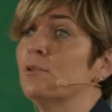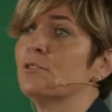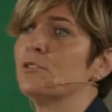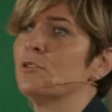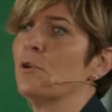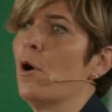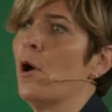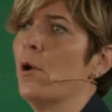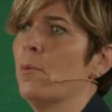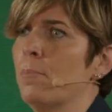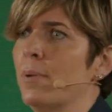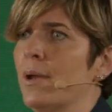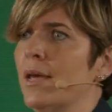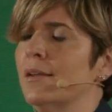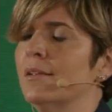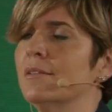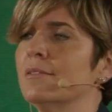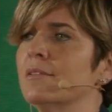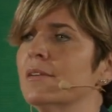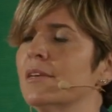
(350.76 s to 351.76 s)
but also our
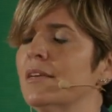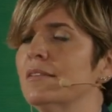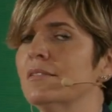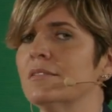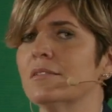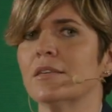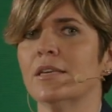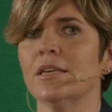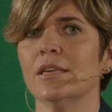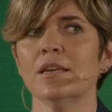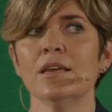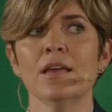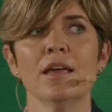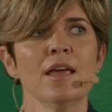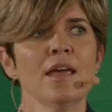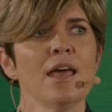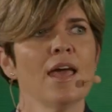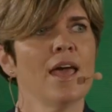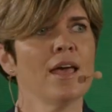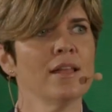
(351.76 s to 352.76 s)
planet is key.
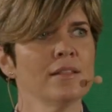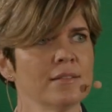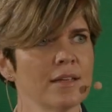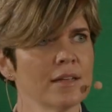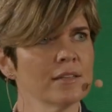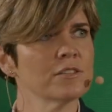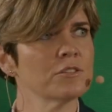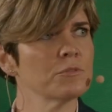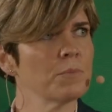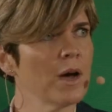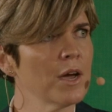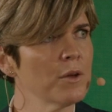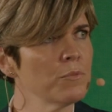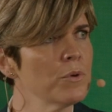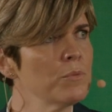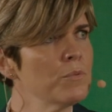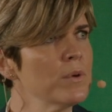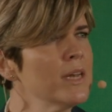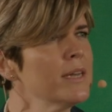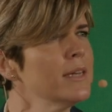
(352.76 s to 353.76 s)
And that's why
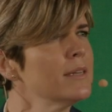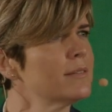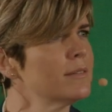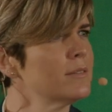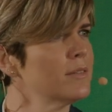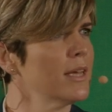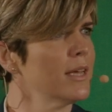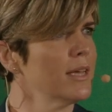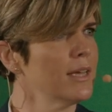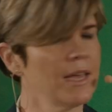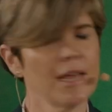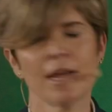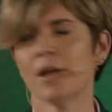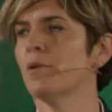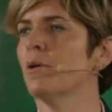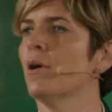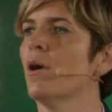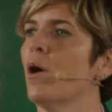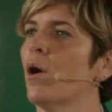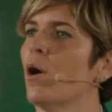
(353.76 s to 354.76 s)
we really need to take
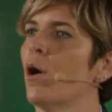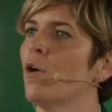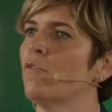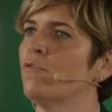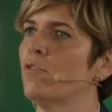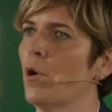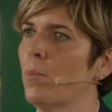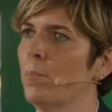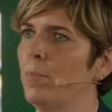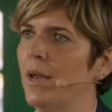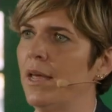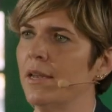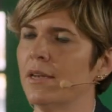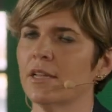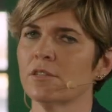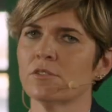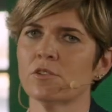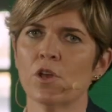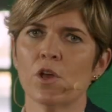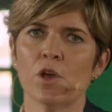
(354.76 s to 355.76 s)
care of our
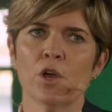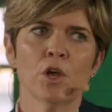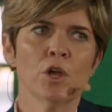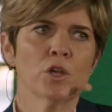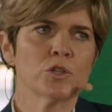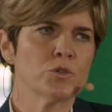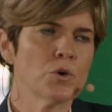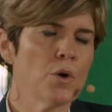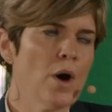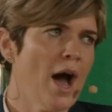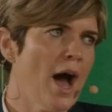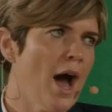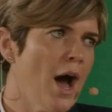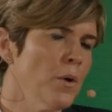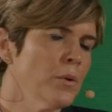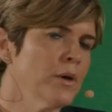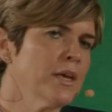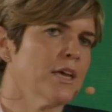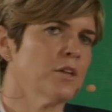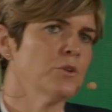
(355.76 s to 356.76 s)
planet. So
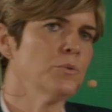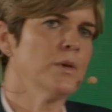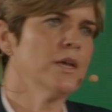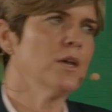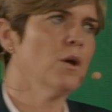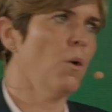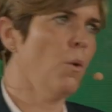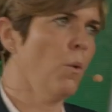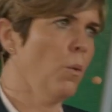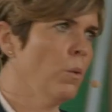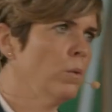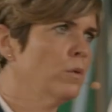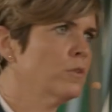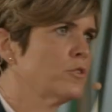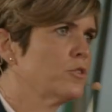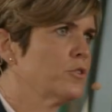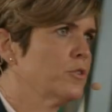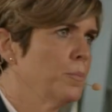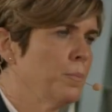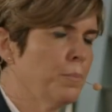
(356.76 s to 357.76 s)
how can we
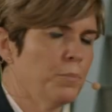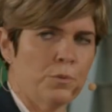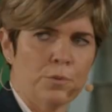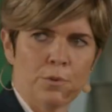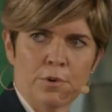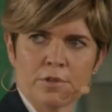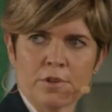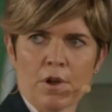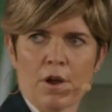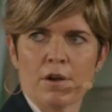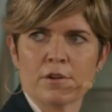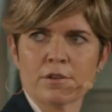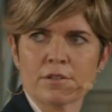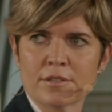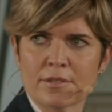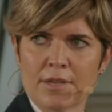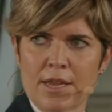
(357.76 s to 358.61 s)
all support our